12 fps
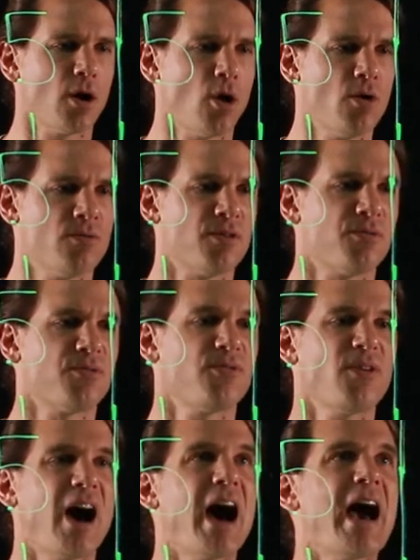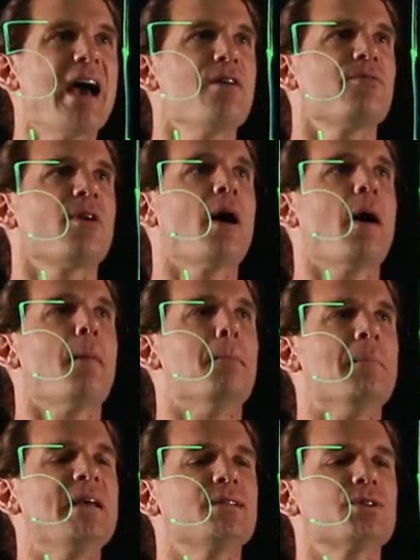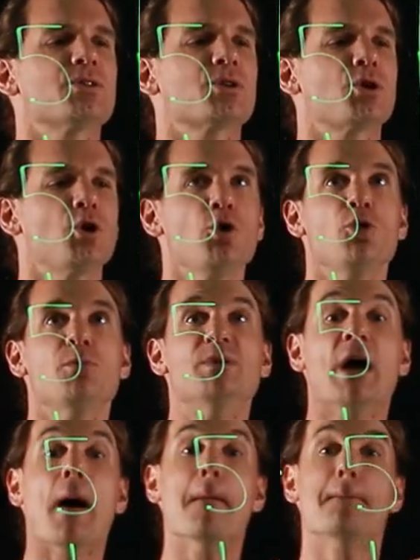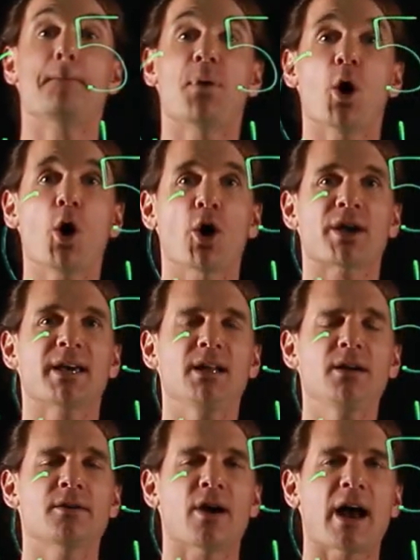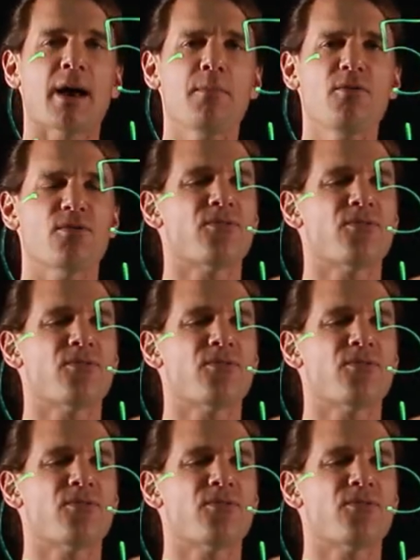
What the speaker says: over 5 meters cubed per kilogram.